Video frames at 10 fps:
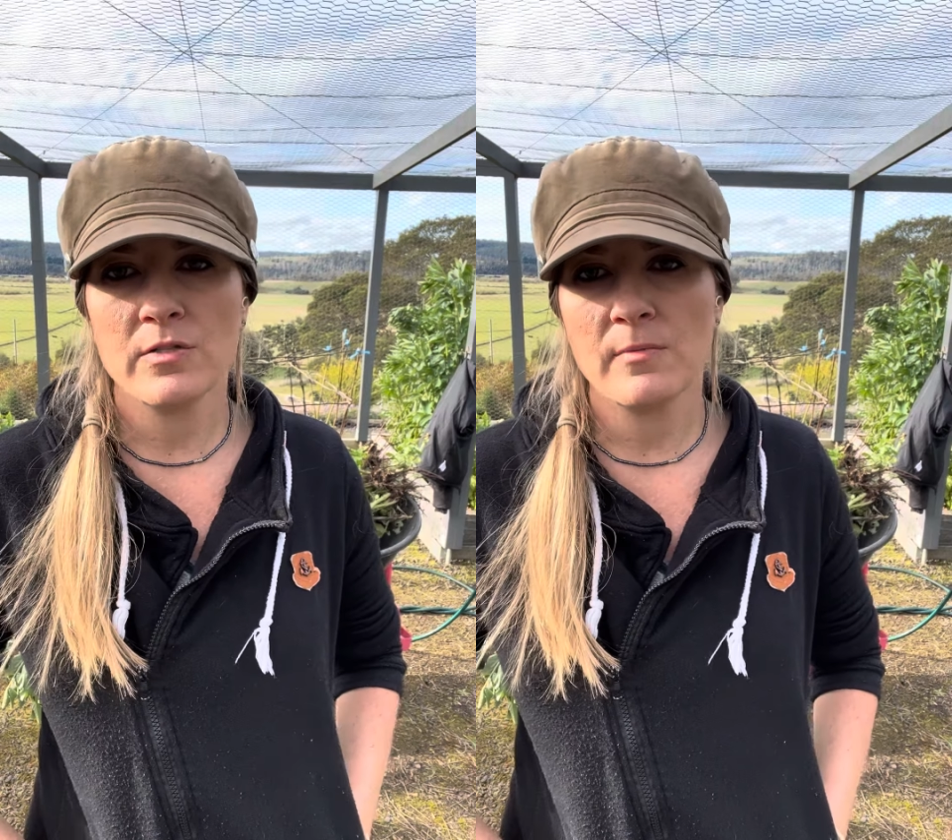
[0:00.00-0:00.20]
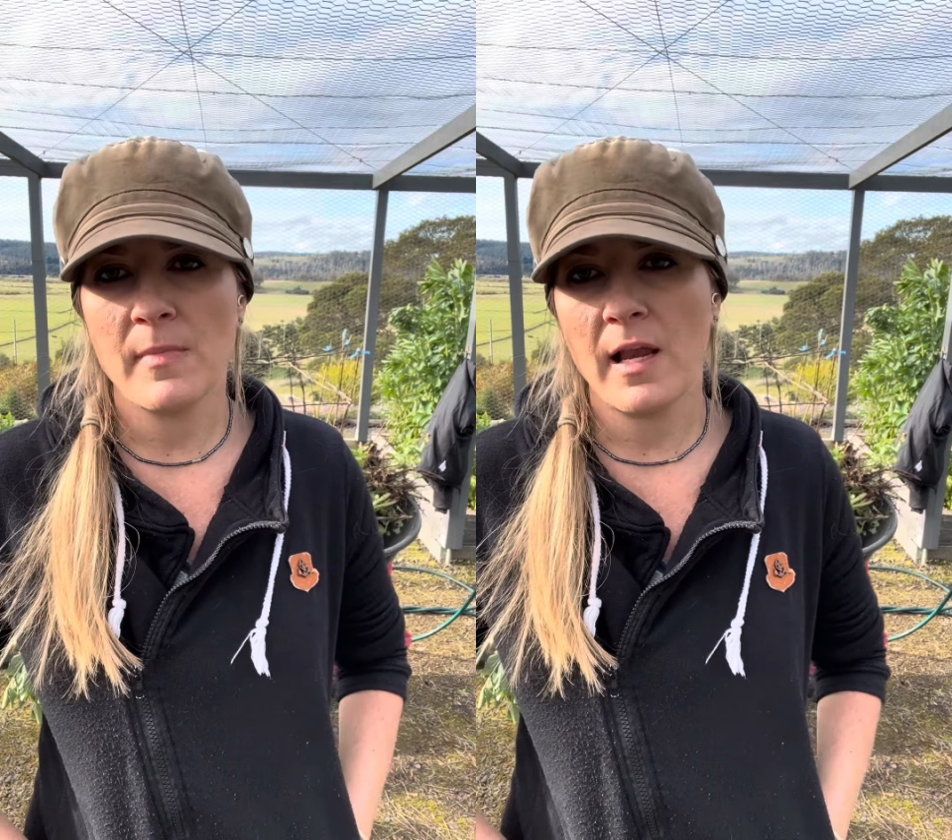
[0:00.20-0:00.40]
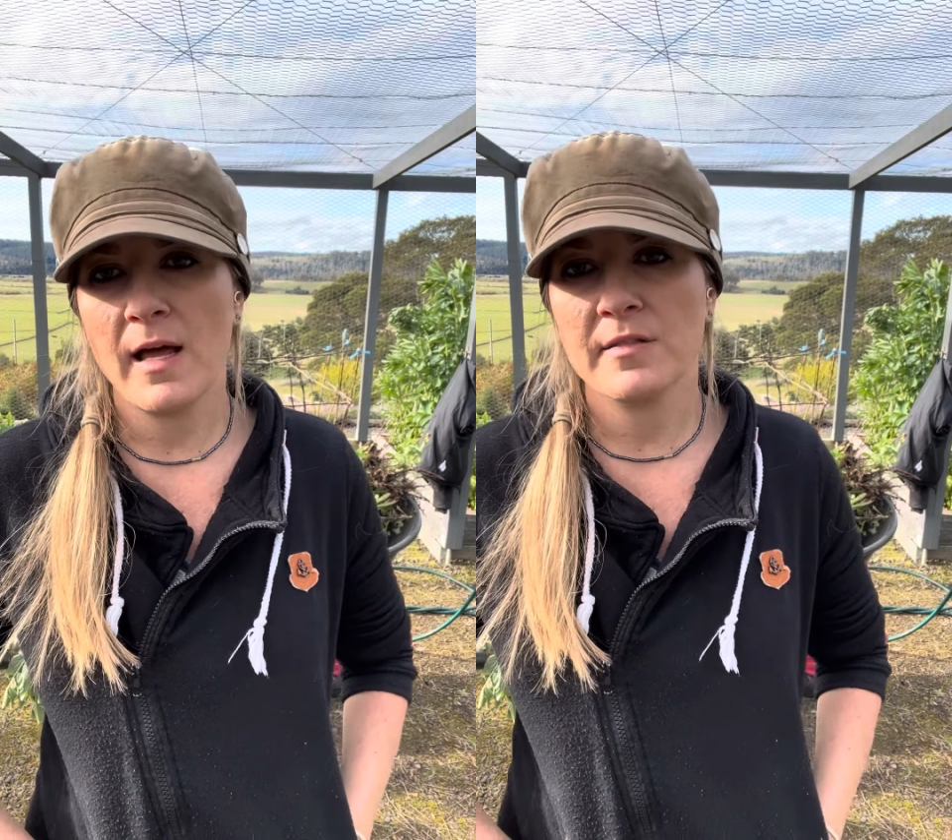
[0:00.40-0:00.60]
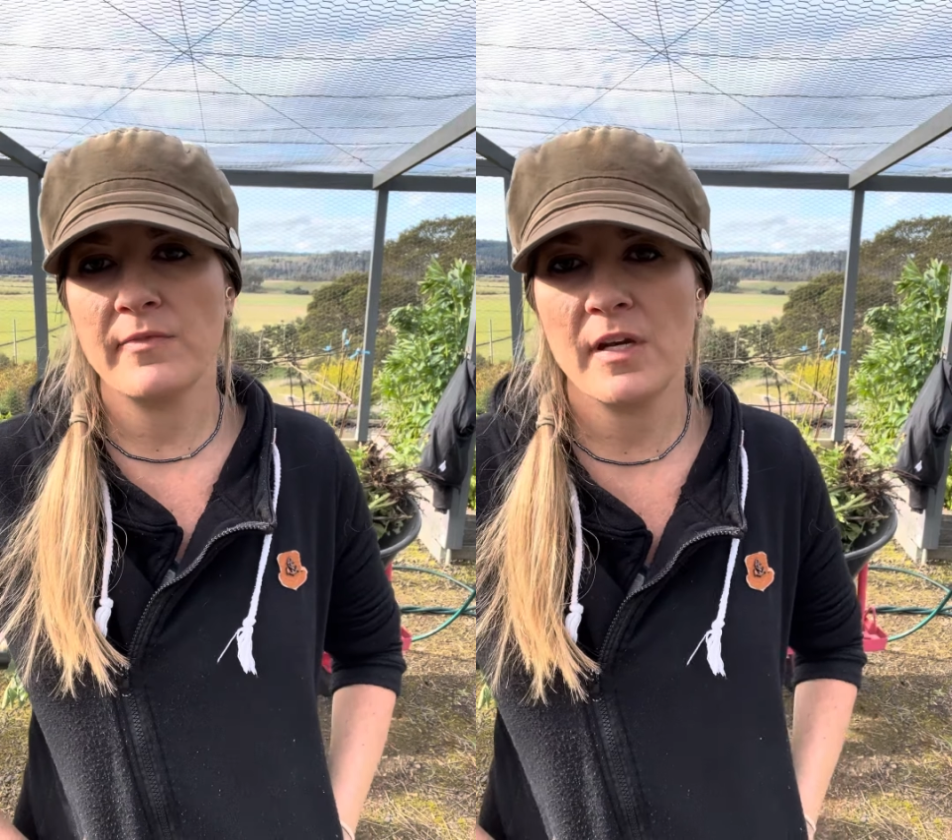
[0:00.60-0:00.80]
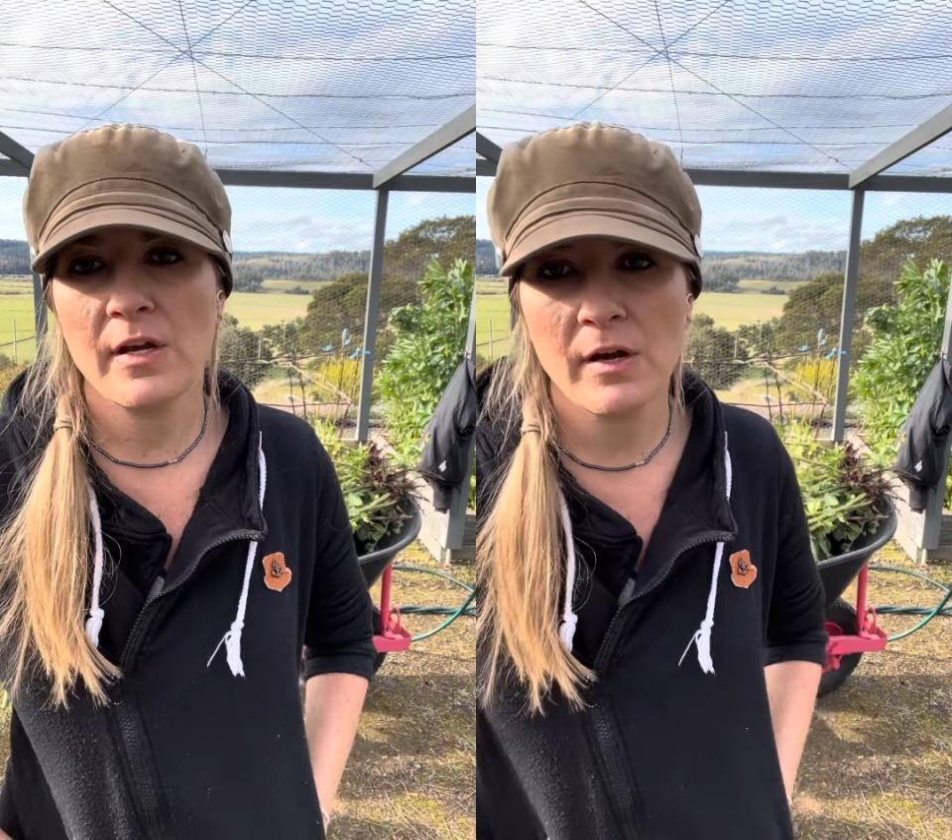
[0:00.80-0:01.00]
to my last
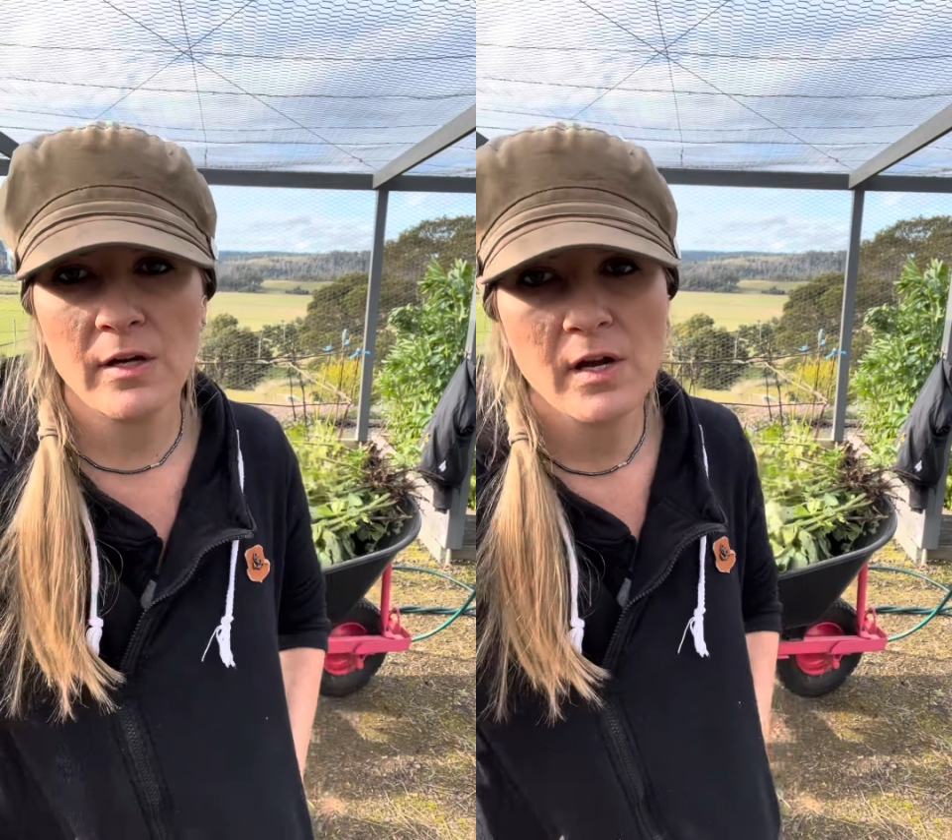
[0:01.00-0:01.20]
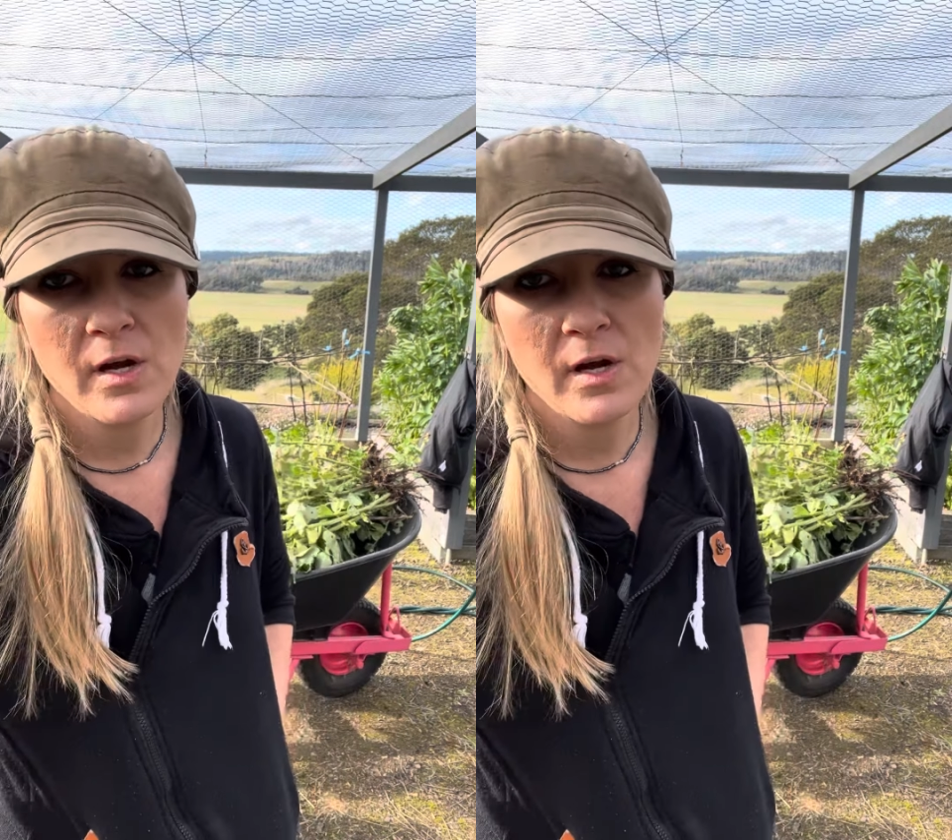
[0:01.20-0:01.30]
video,